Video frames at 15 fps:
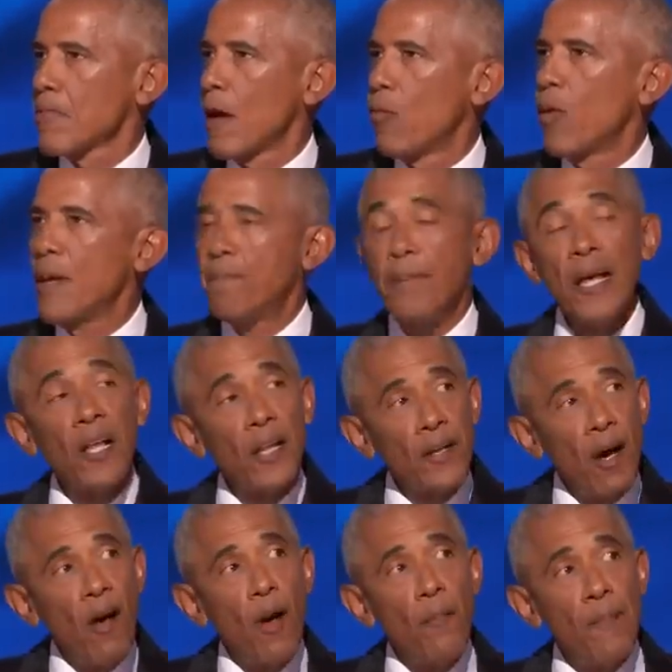We build
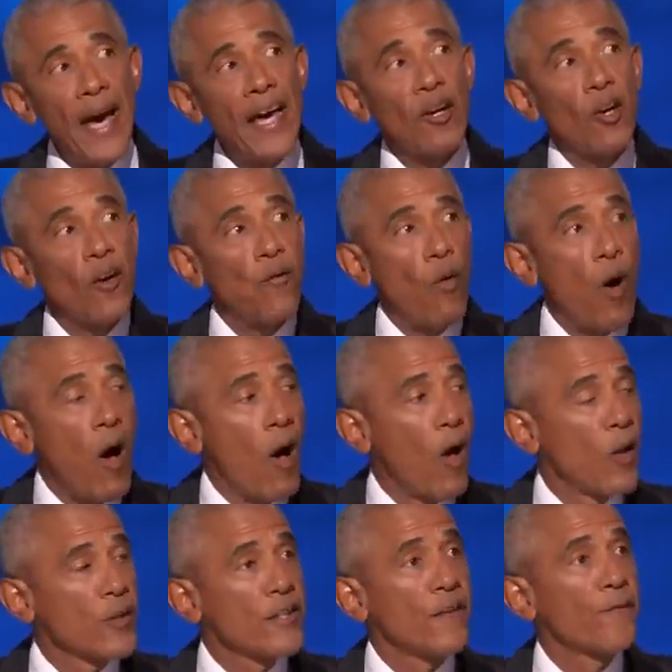all manner of
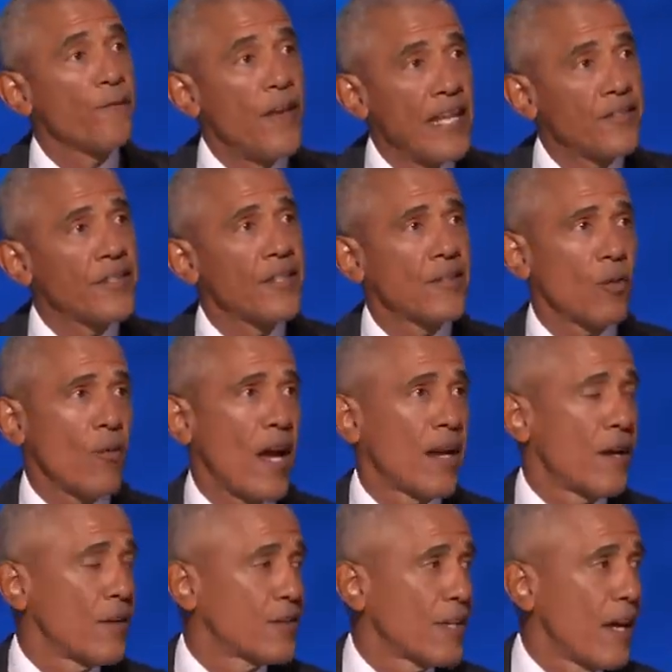walls and fences around
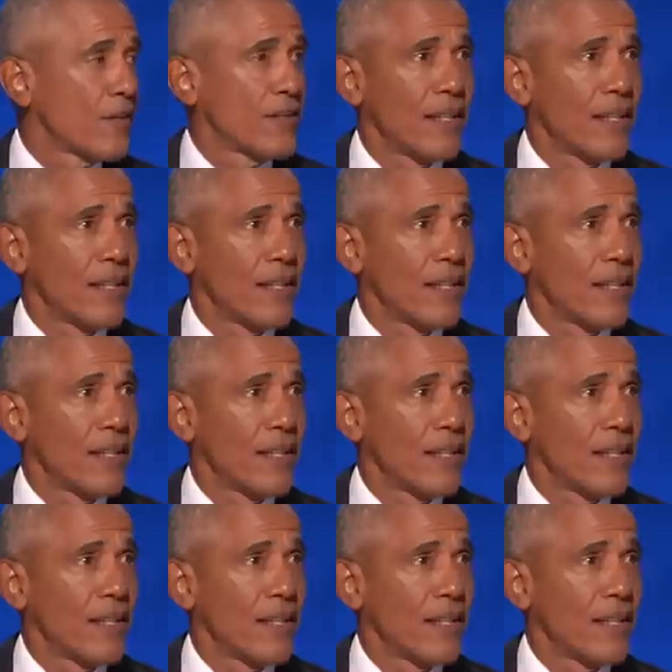ourselves,